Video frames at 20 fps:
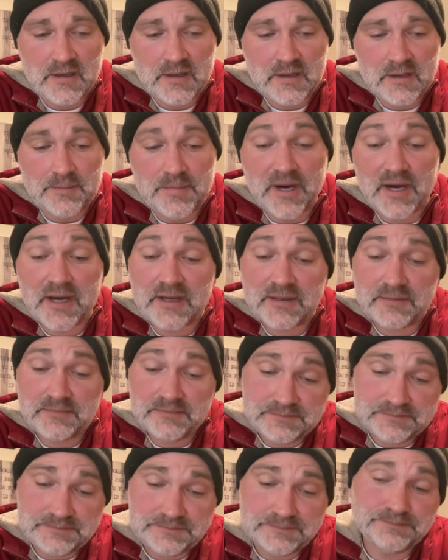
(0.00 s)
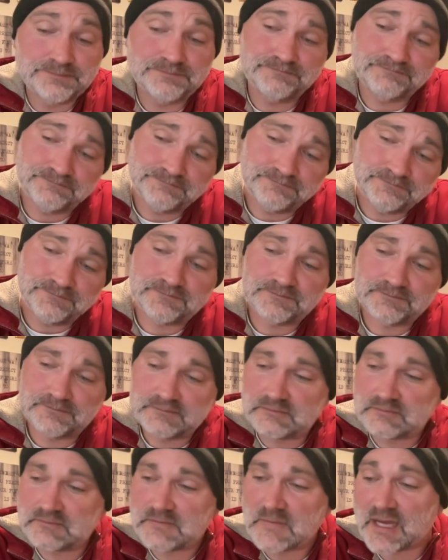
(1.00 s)
But
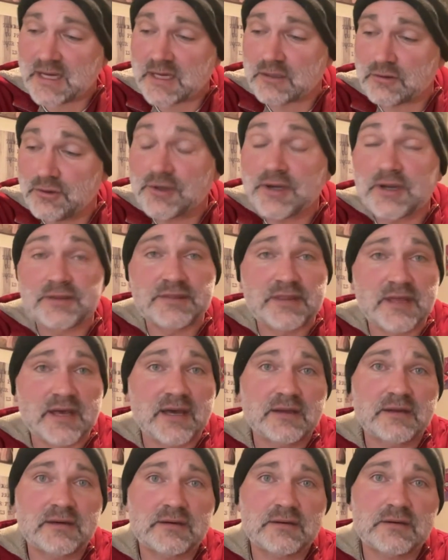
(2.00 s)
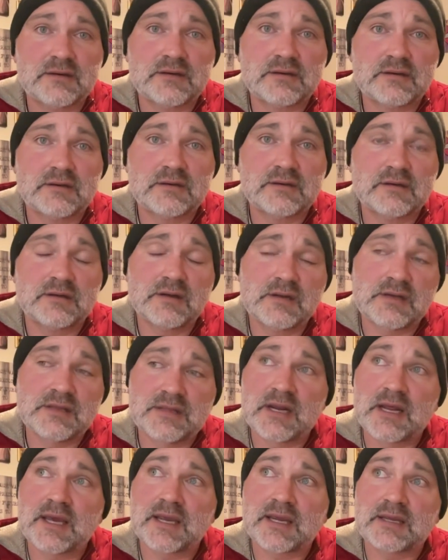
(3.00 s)
I can look at that and then
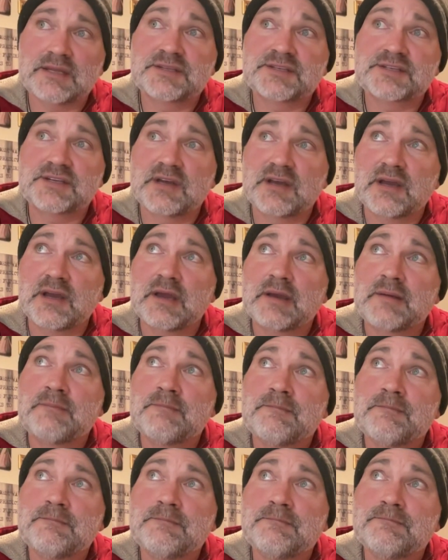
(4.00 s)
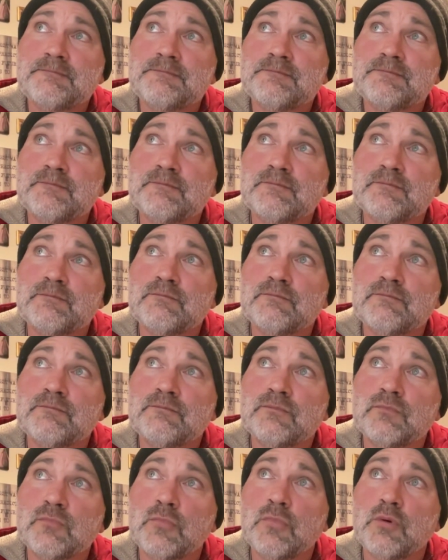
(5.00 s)
I can say,
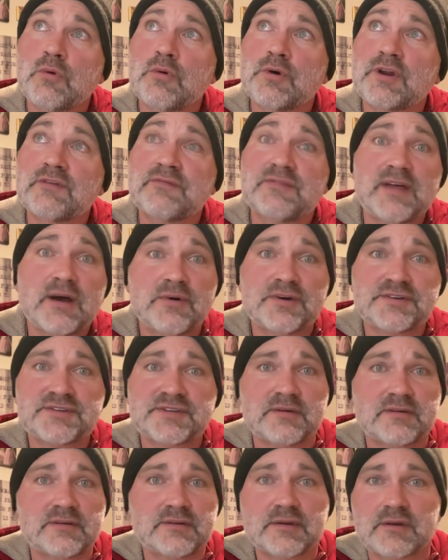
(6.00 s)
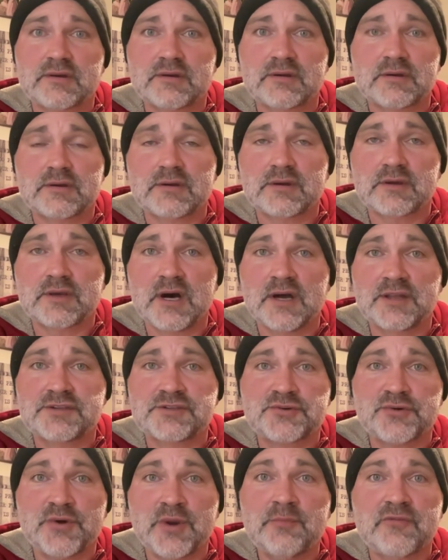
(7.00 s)
well, what if that wasn't God's
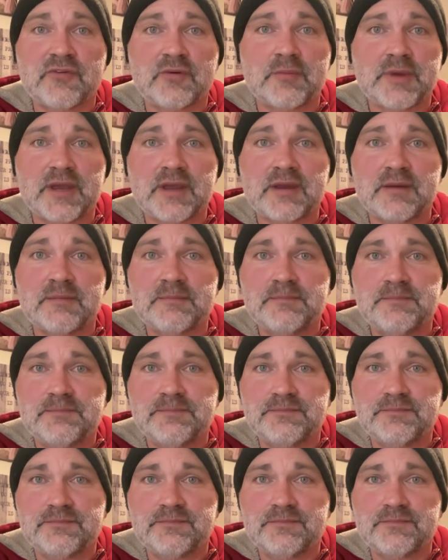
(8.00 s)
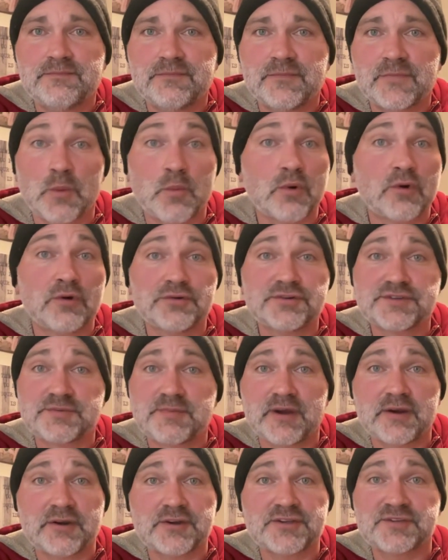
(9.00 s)
dream for me? The World's
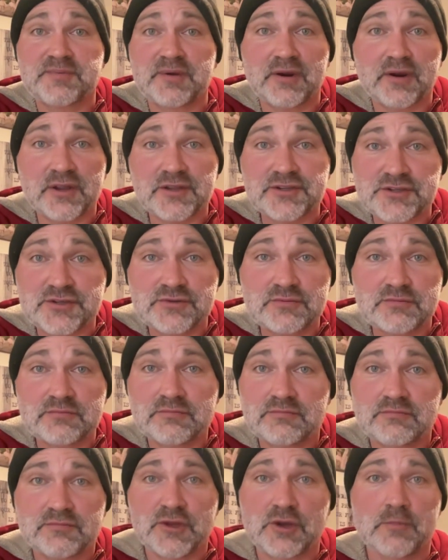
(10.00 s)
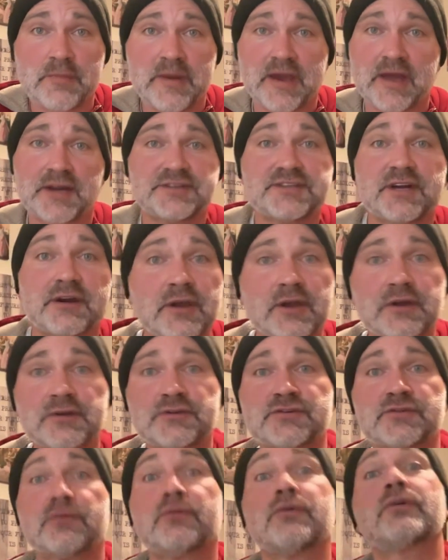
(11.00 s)
Mayor Experience humanitarian
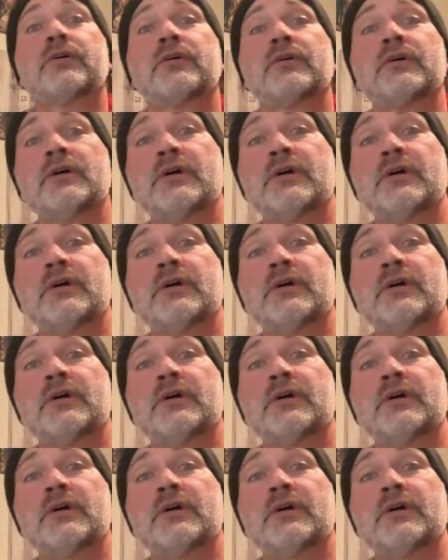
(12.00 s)
tour,